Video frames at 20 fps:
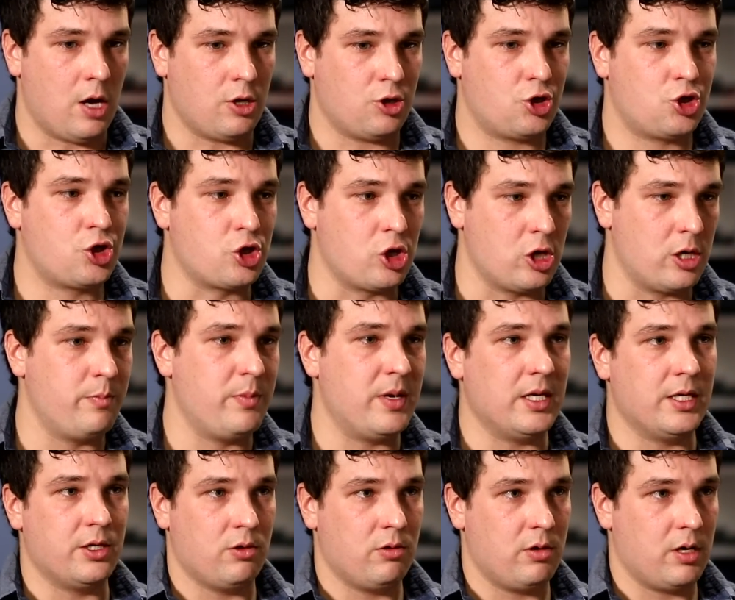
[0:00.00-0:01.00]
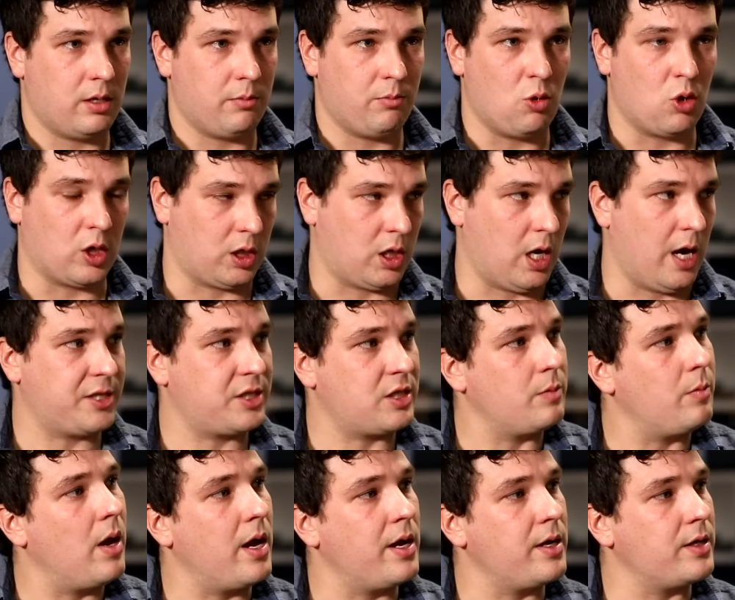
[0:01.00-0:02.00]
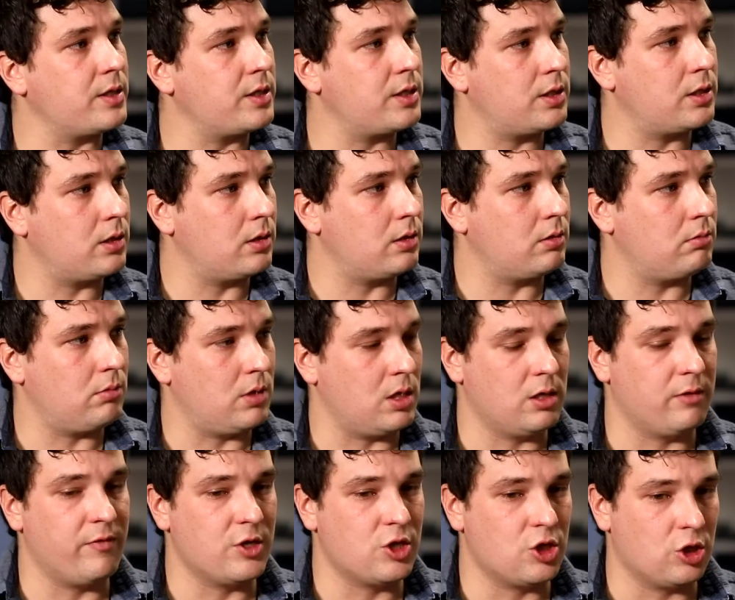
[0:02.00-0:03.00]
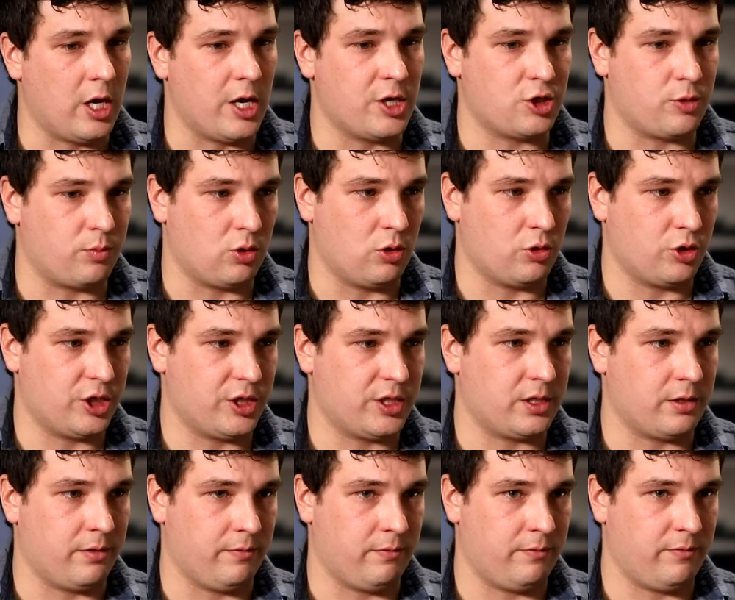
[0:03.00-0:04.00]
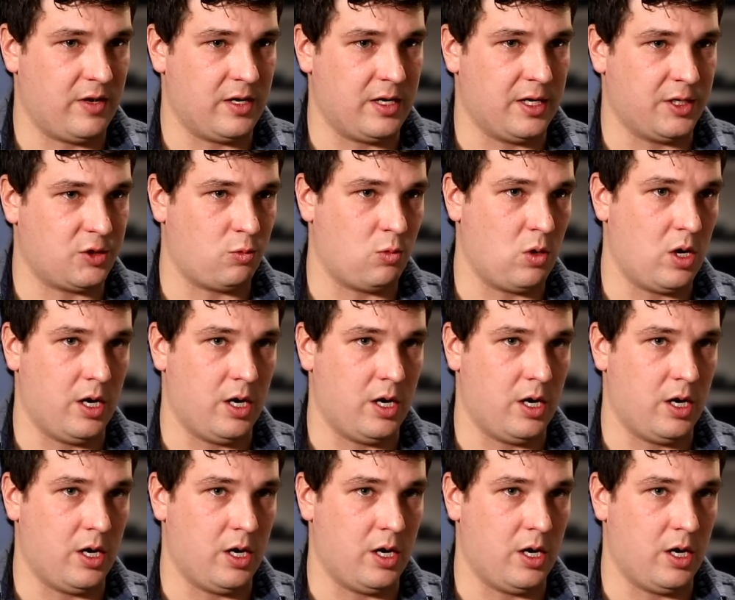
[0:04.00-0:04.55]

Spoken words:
should be doing more customized, individualized approaches to fitness.